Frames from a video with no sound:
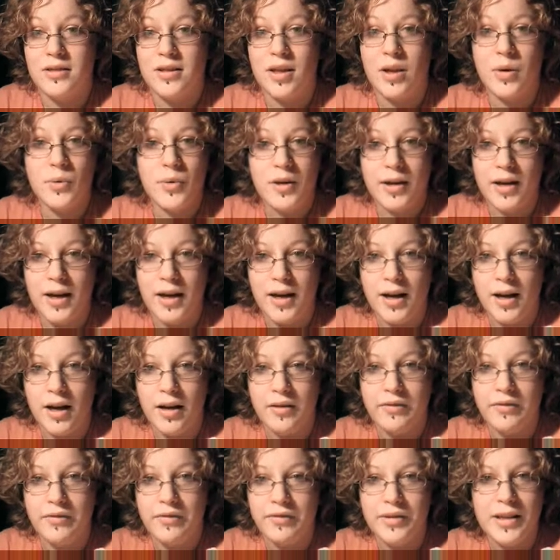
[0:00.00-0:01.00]

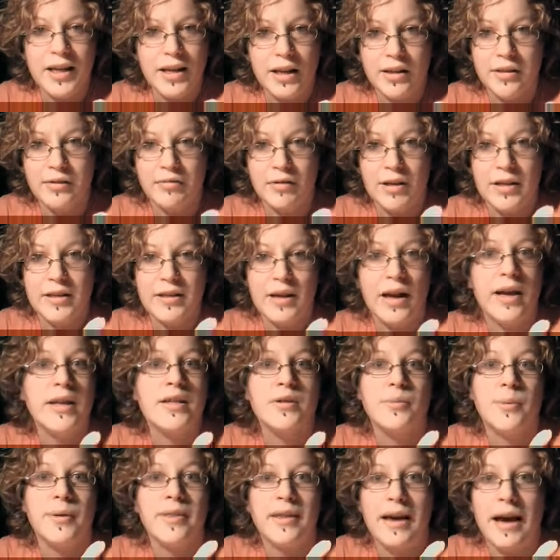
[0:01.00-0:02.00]
2.5, nearly 3
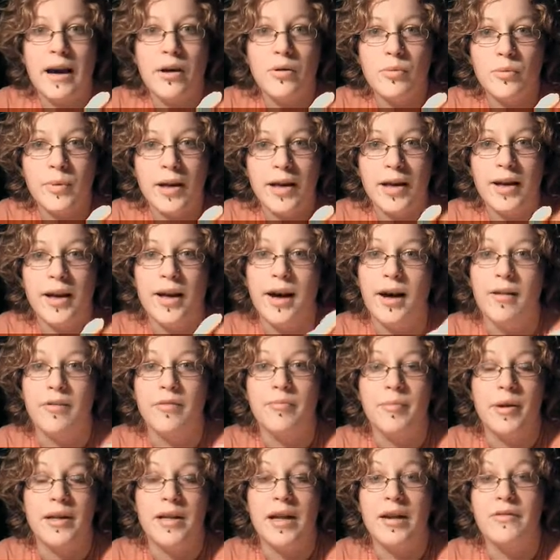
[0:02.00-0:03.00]
days without my
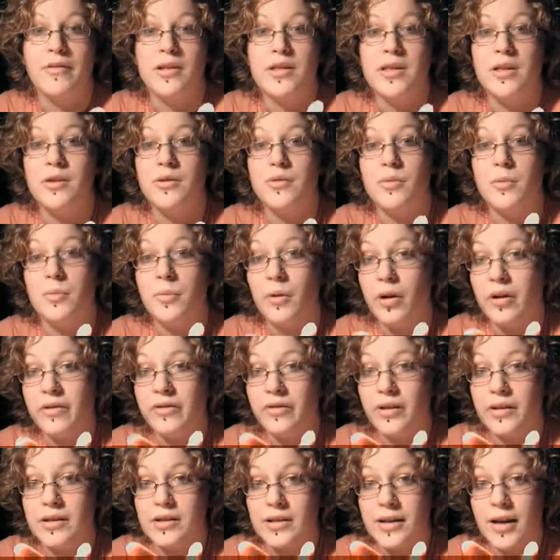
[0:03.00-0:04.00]
car. I've been having to use my
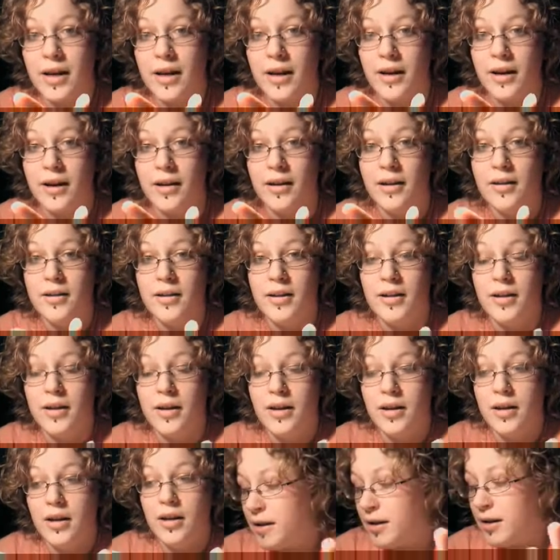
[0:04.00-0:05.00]
boyfriend's car,
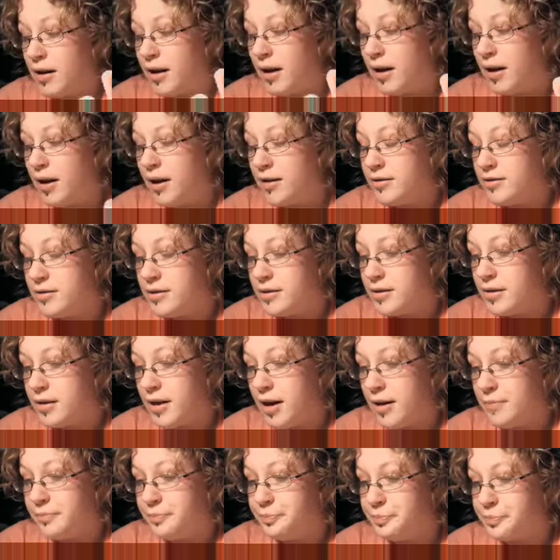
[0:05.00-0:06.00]
and
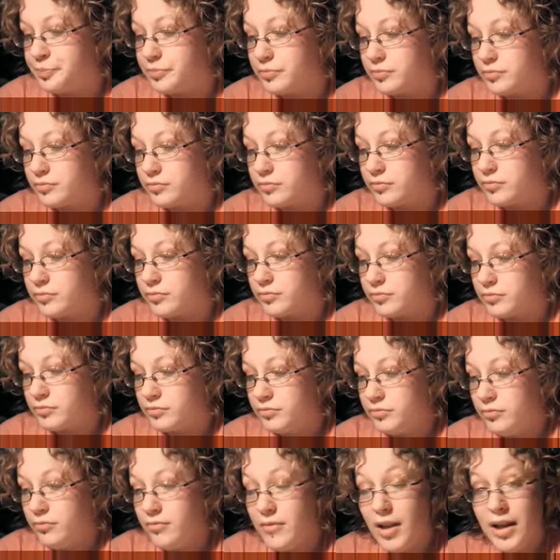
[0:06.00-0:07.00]

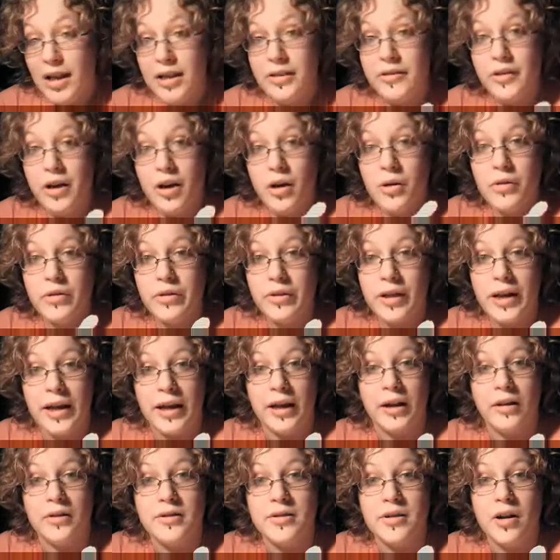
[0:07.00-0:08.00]
the whole
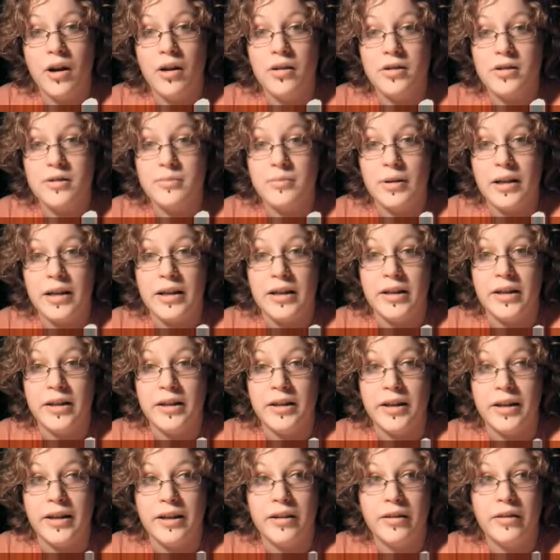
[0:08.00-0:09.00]
thing has cost
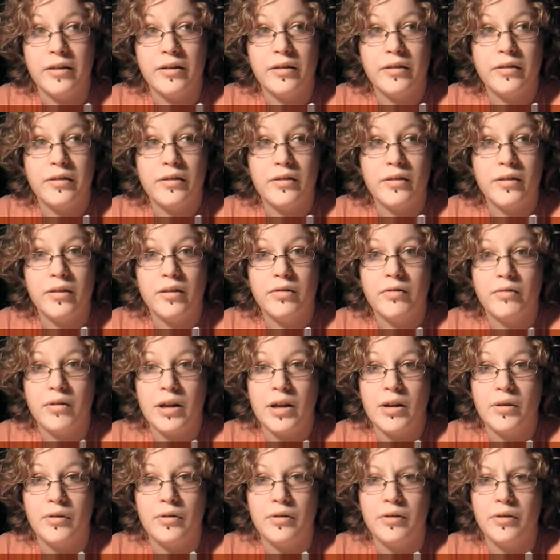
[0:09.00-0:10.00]
me like
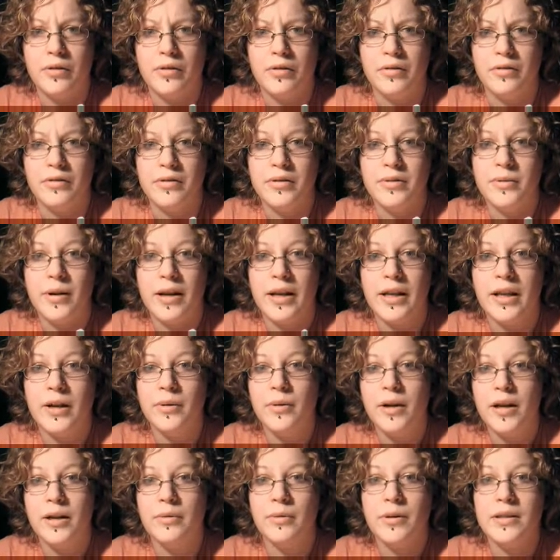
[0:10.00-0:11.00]
320
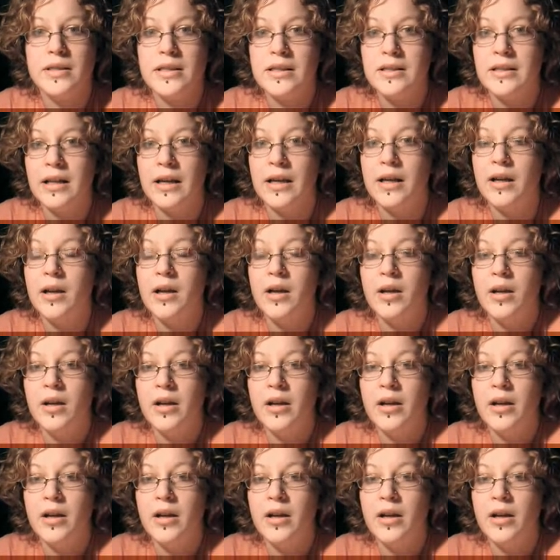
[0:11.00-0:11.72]
quid, which is like,